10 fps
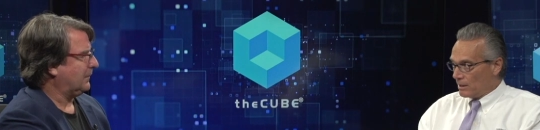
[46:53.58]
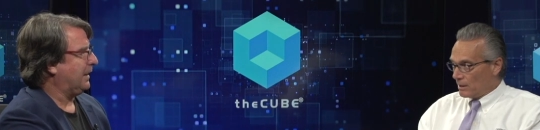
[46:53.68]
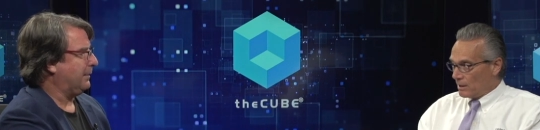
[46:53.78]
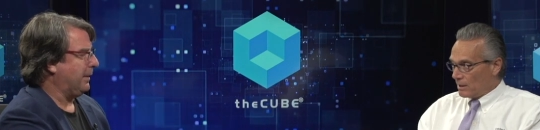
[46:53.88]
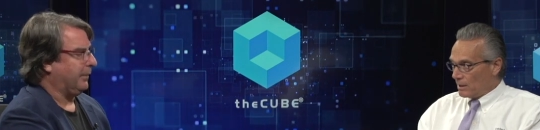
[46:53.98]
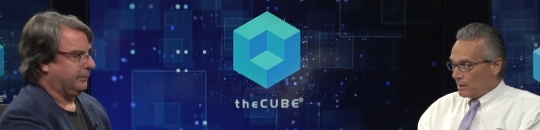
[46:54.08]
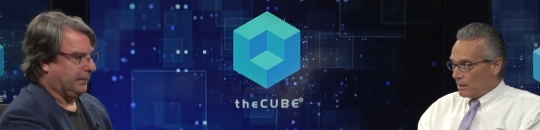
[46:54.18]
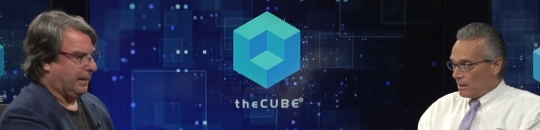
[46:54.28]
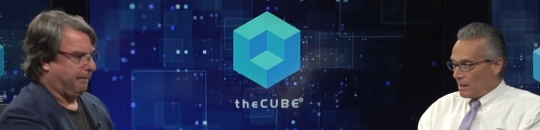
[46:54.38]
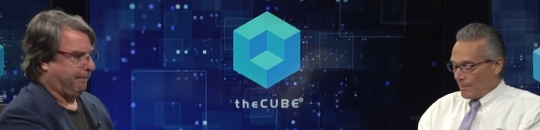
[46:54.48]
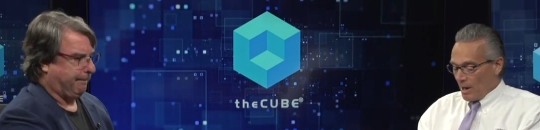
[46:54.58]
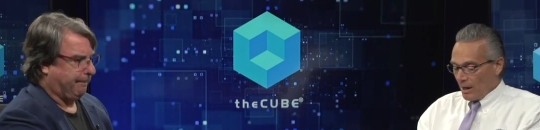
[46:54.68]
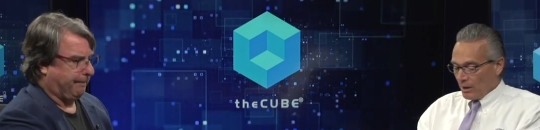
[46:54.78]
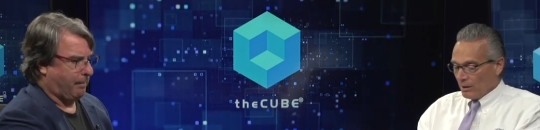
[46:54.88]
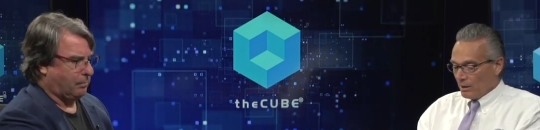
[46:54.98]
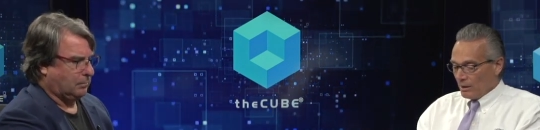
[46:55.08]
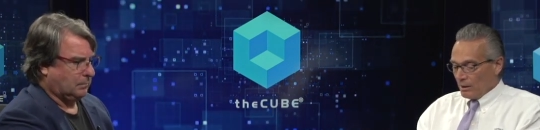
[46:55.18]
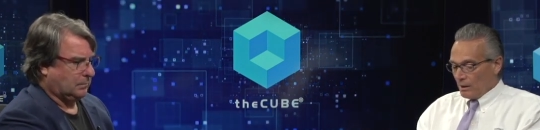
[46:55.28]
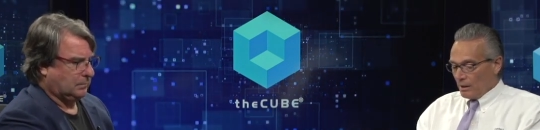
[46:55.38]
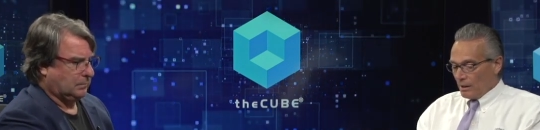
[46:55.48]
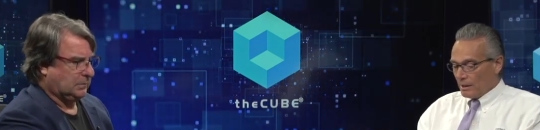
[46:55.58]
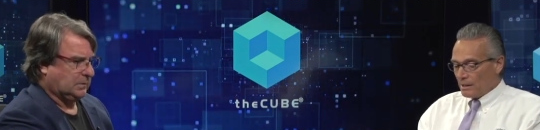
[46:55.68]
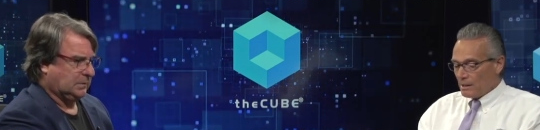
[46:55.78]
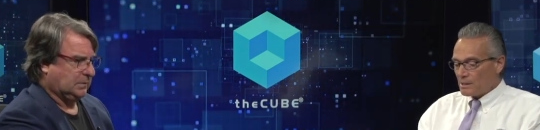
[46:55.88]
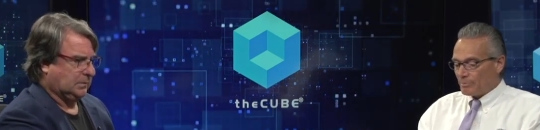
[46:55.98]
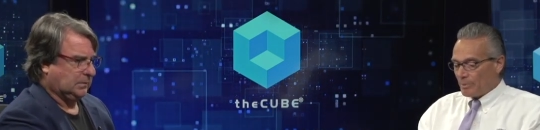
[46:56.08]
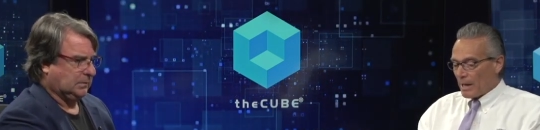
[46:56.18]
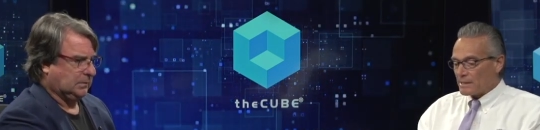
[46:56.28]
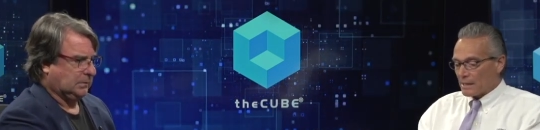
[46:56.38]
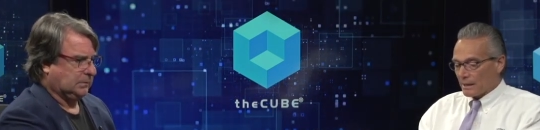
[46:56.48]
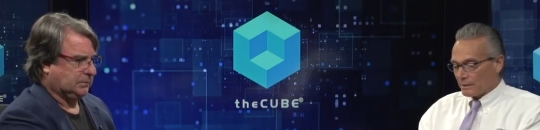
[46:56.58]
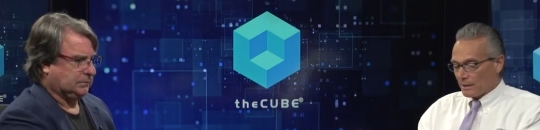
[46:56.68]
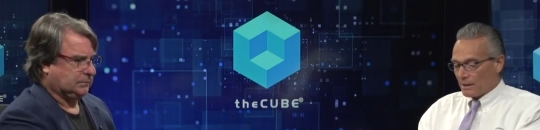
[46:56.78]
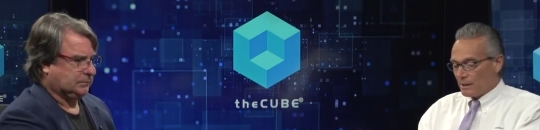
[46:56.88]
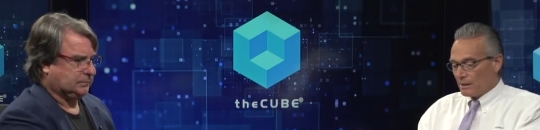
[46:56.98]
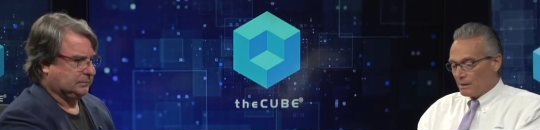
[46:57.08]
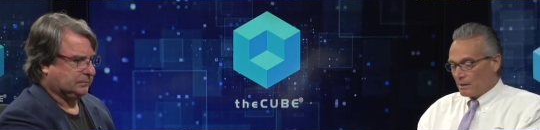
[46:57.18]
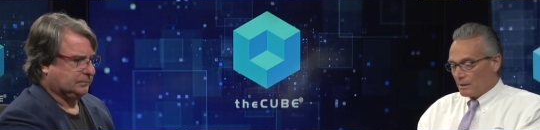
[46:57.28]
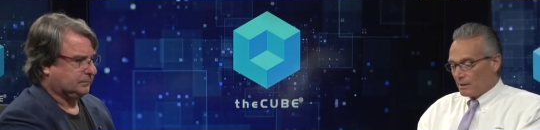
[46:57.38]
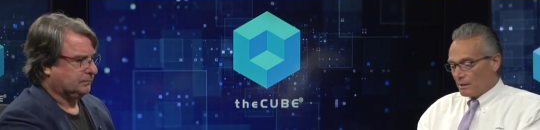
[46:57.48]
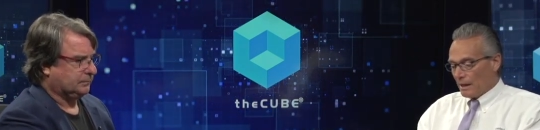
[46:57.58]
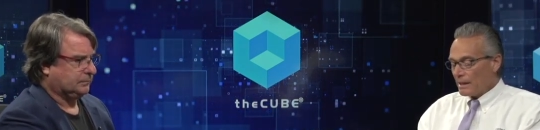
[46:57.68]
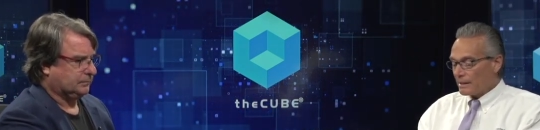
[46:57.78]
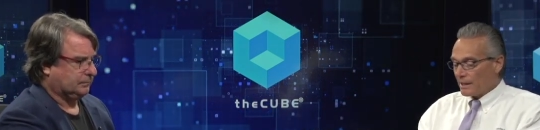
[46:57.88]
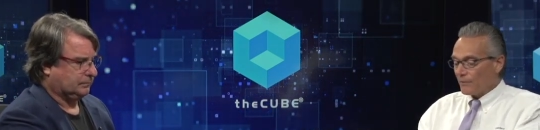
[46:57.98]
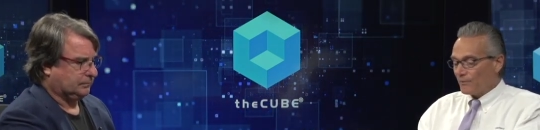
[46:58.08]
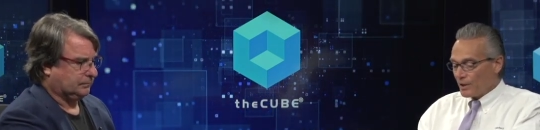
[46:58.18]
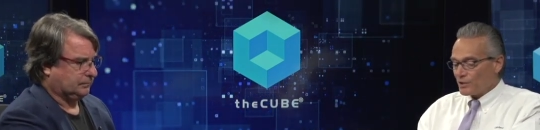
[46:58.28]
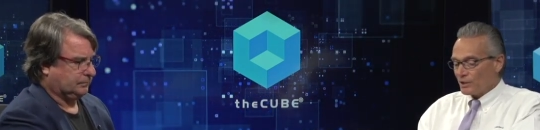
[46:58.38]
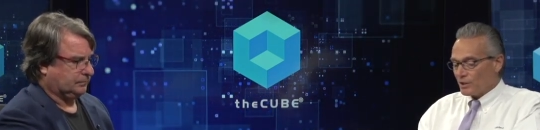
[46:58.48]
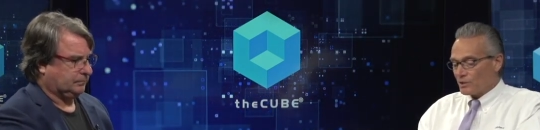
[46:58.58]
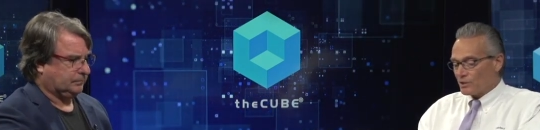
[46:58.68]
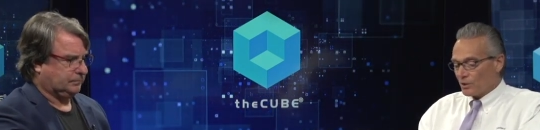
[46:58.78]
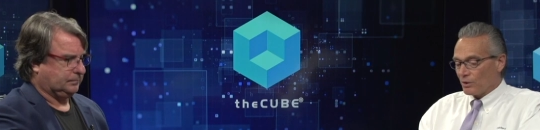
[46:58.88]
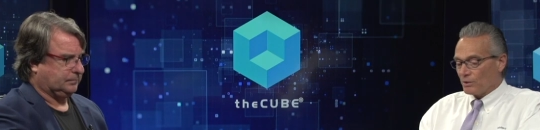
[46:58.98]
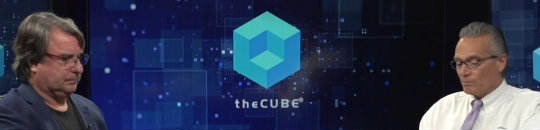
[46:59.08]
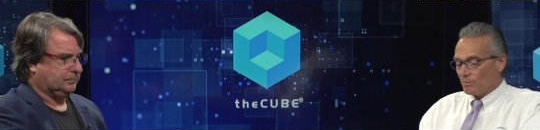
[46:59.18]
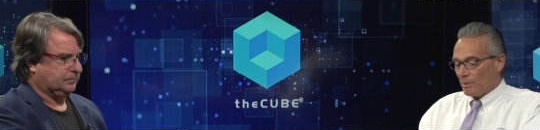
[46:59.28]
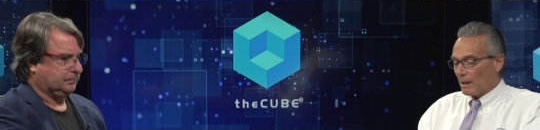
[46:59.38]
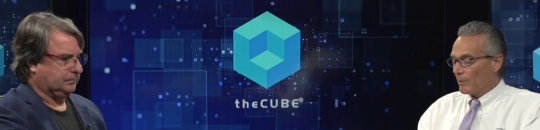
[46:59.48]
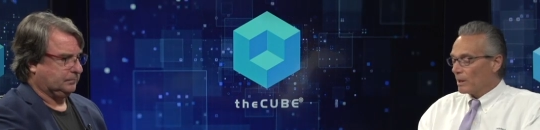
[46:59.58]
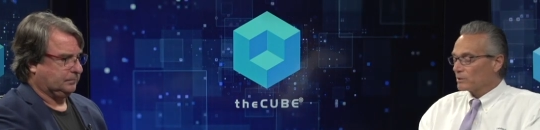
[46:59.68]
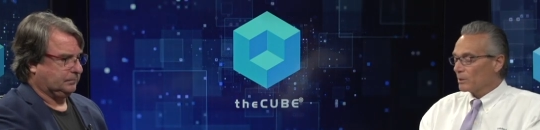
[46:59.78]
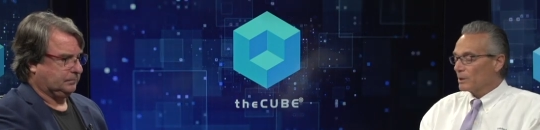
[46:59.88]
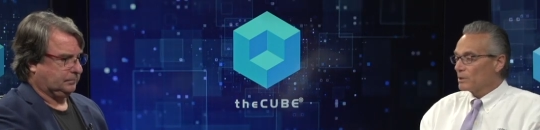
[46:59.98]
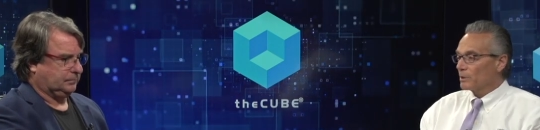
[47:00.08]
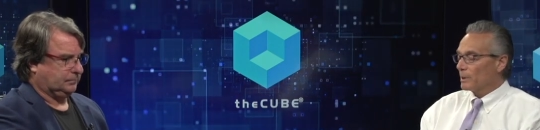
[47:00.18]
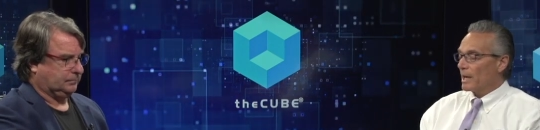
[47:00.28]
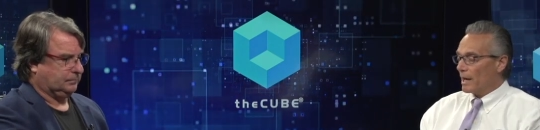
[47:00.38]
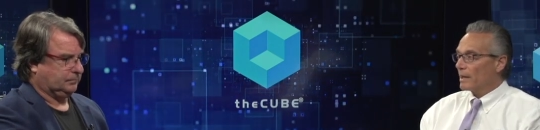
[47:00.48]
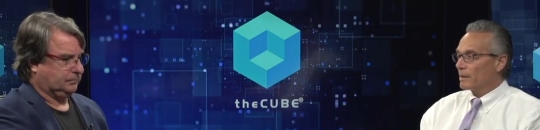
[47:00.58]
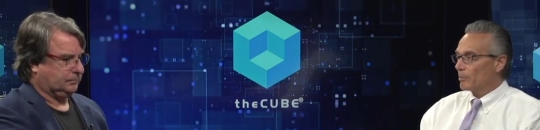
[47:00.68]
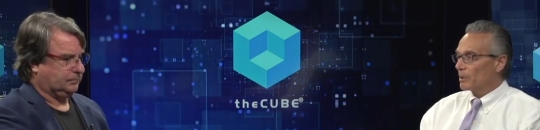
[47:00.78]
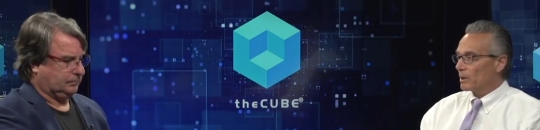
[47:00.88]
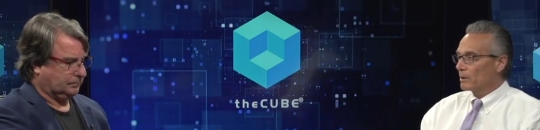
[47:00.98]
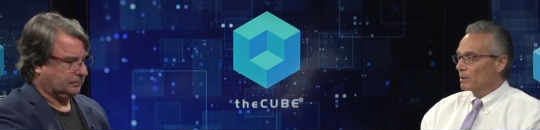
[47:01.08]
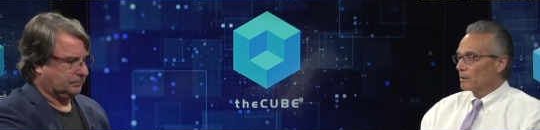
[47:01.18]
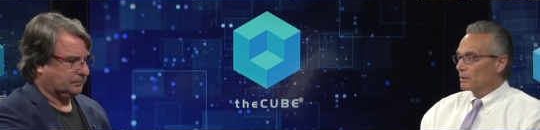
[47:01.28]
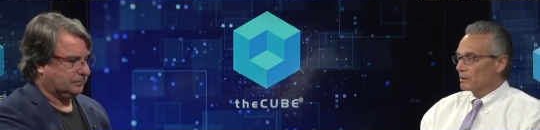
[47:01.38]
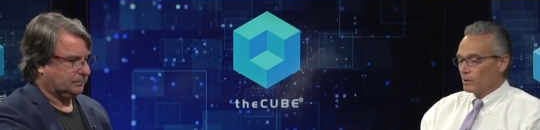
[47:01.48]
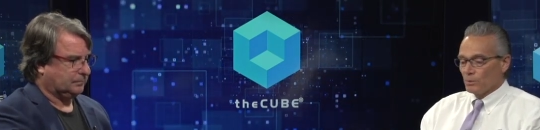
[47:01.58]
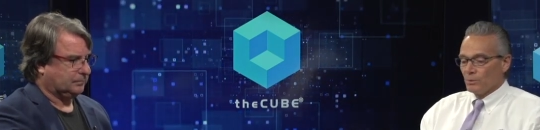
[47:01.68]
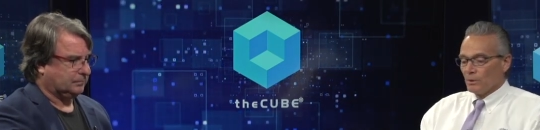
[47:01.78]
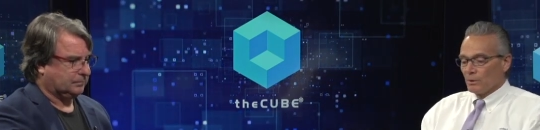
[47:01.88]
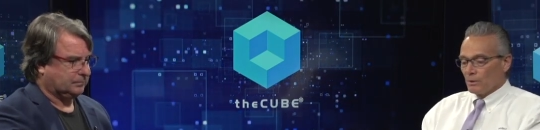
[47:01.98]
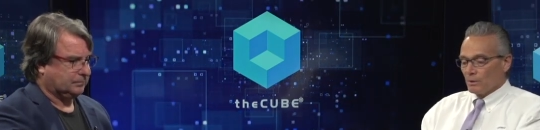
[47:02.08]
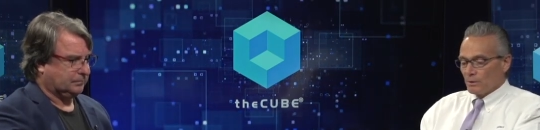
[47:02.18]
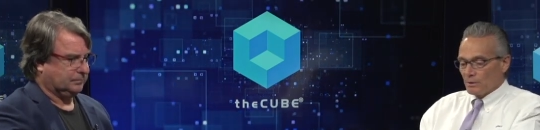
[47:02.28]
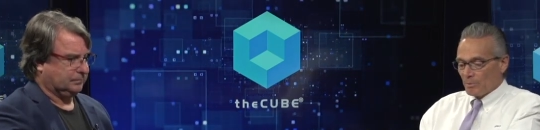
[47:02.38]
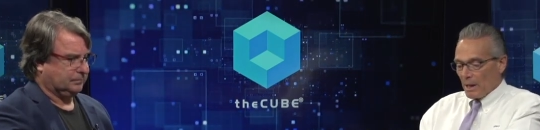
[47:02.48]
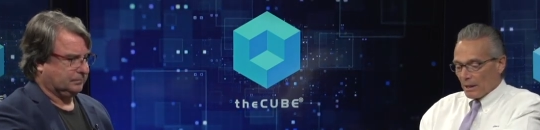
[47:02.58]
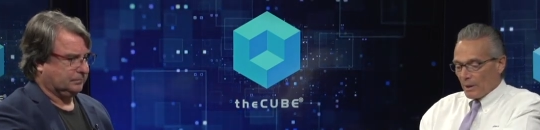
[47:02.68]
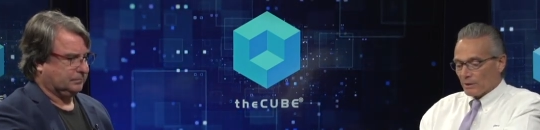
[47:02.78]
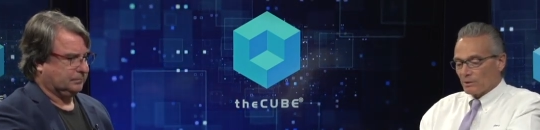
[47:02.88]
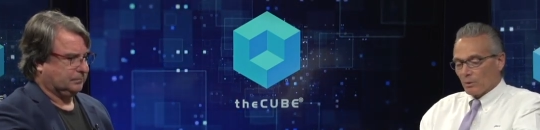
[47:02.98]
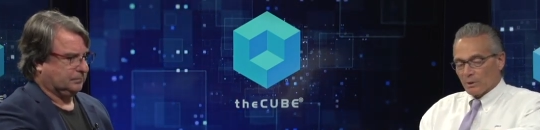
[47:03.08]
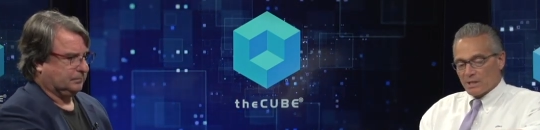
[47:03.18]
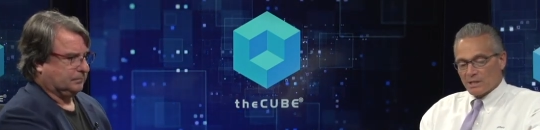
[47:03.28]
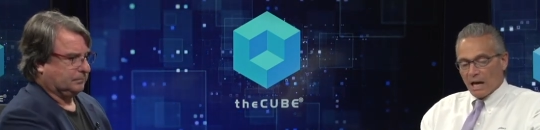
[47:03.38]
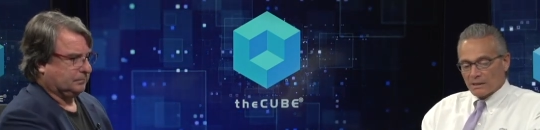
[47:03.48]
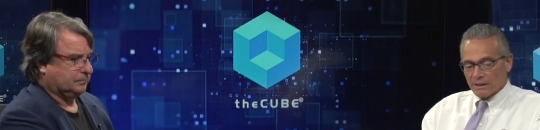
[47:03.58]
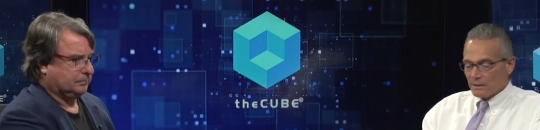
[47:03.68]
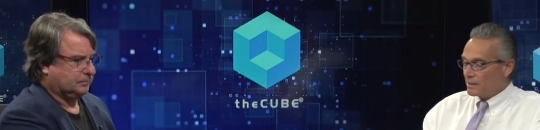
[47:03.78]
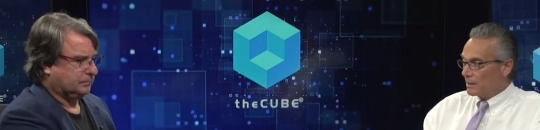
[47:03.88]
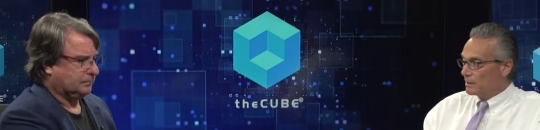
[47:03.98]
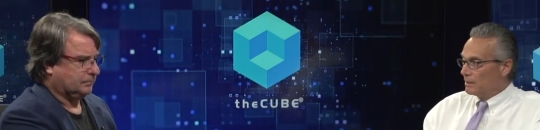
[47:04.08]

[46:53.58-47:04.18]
Speaker 1: And ML. And
Speaker 2: ML. And he's basically, I think their vision is to turn Palo Alto into an AI company. Do to Palo Alto what Satya did